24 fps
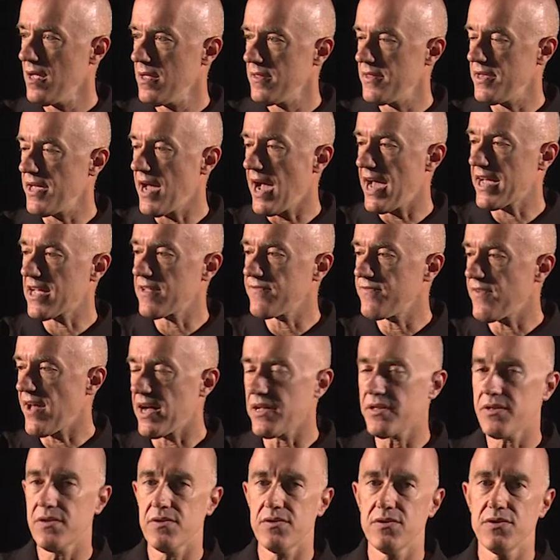The
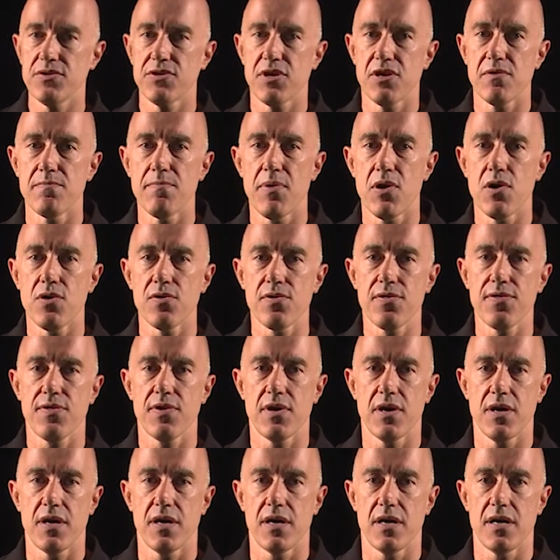eigenvalues are both
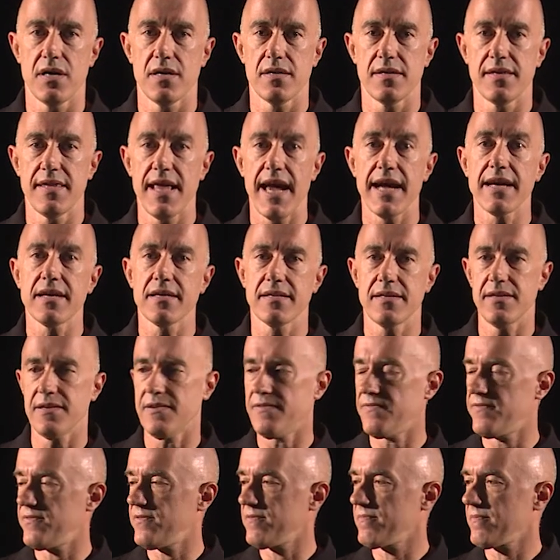uh,
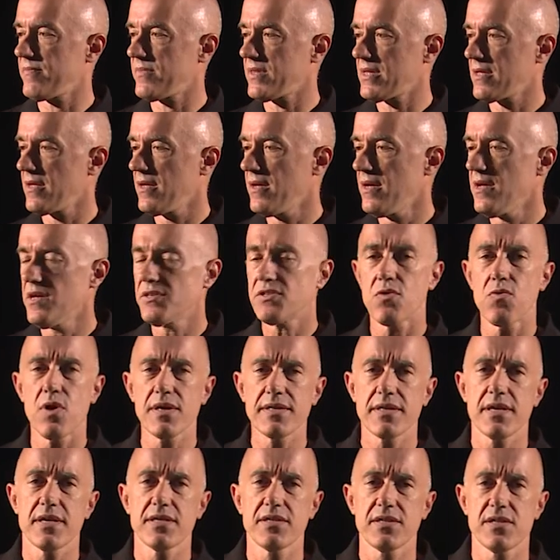negative. So
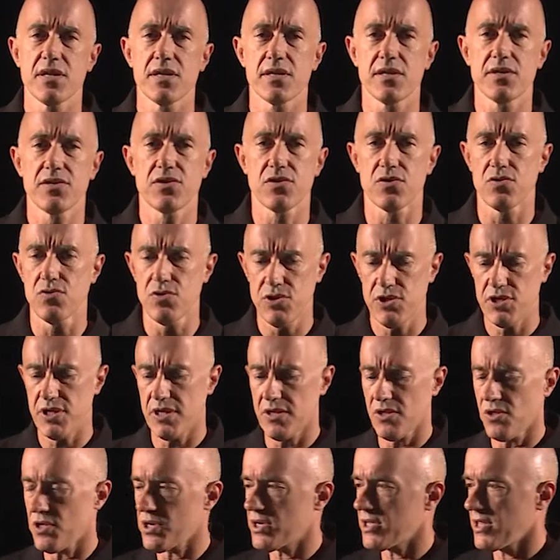what does the
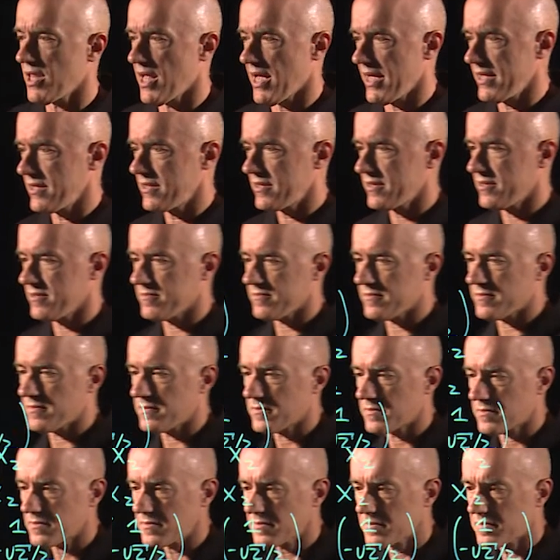solution look like?
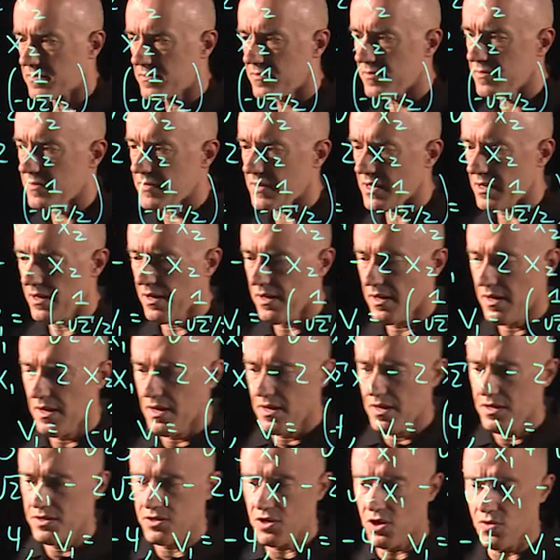
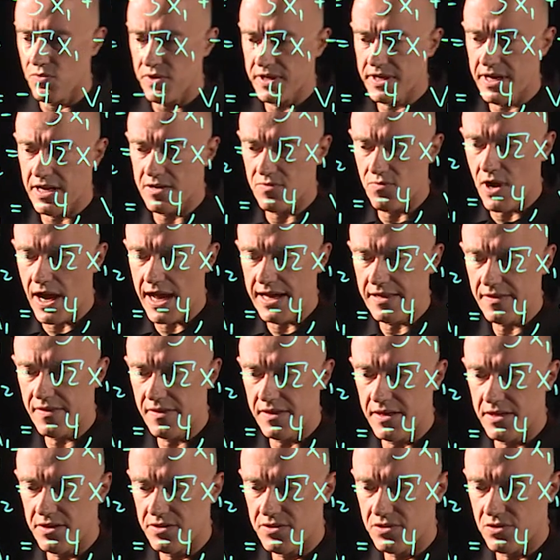So we can write
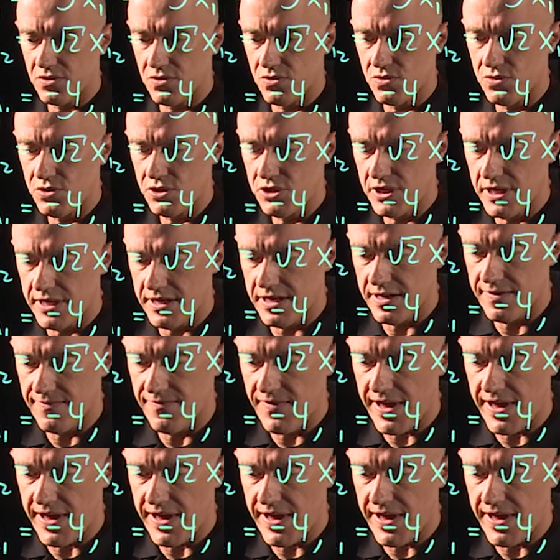the solution in